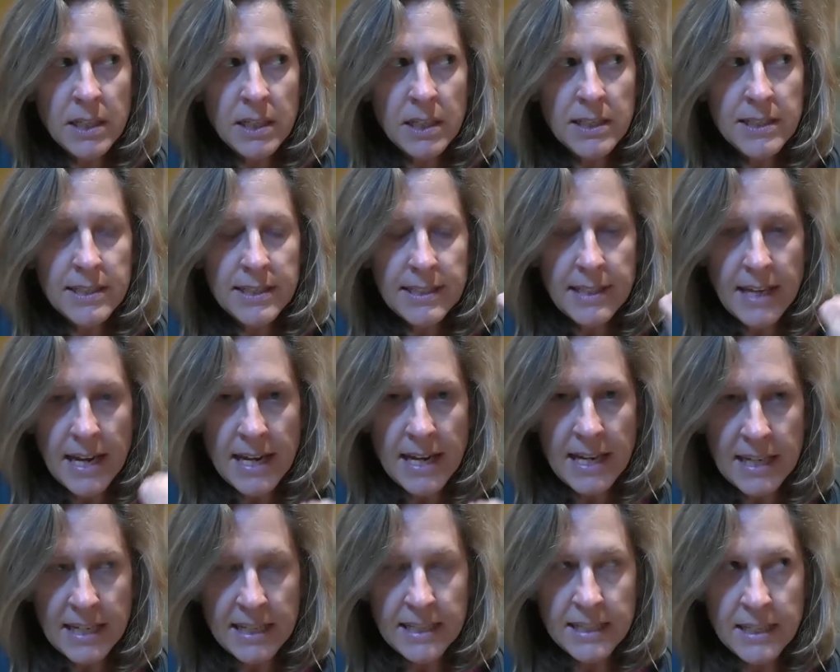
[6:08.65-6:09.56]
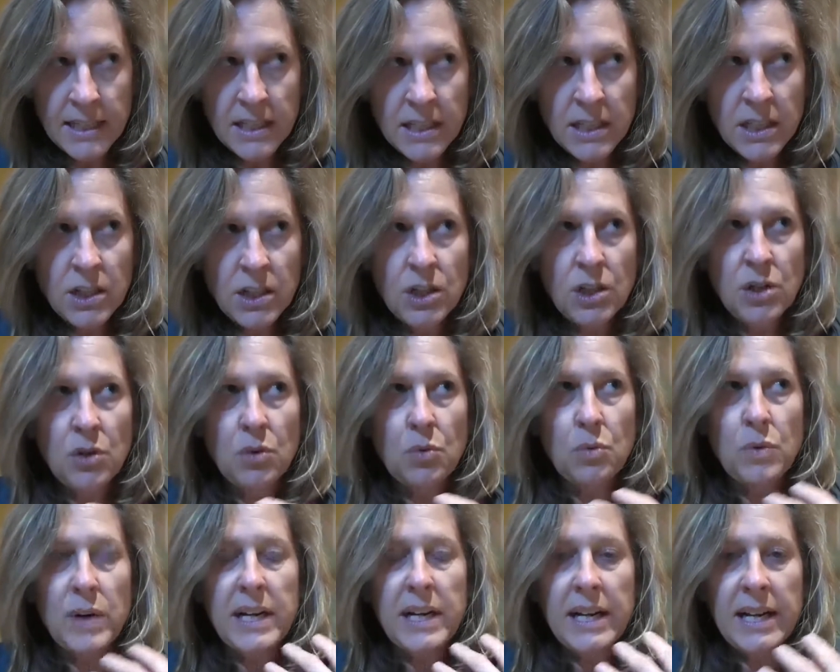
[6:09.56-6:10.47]
saying
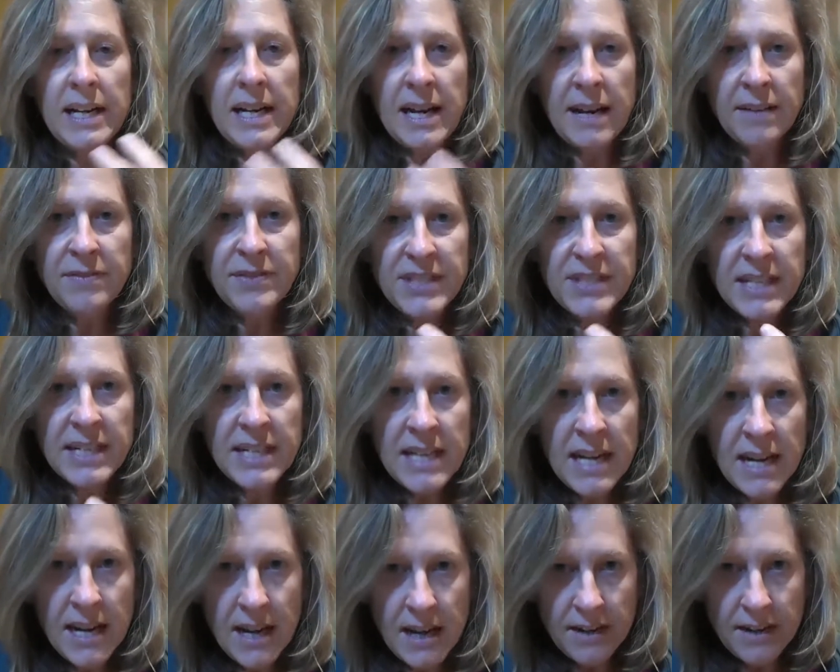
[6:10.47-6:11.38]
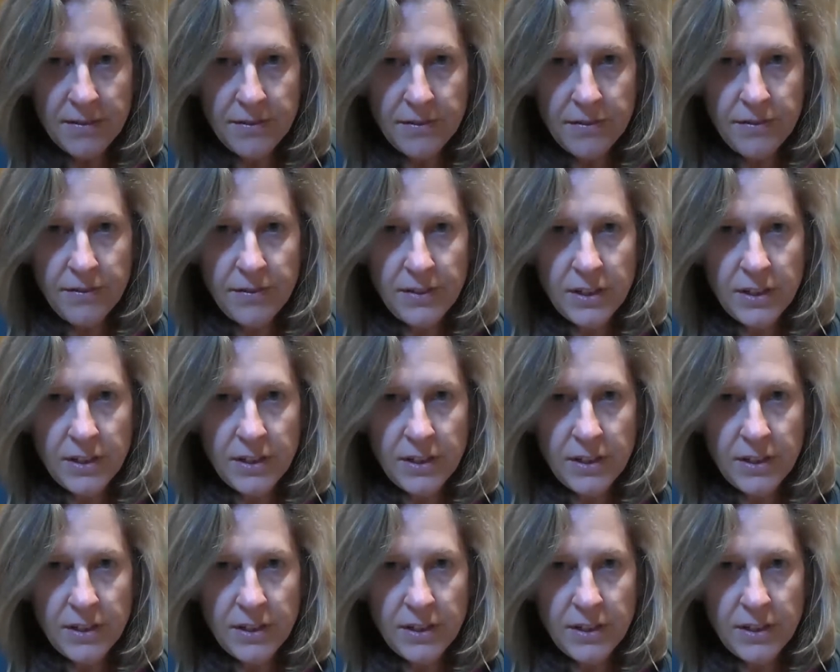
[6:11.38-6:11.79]
when enough's enough,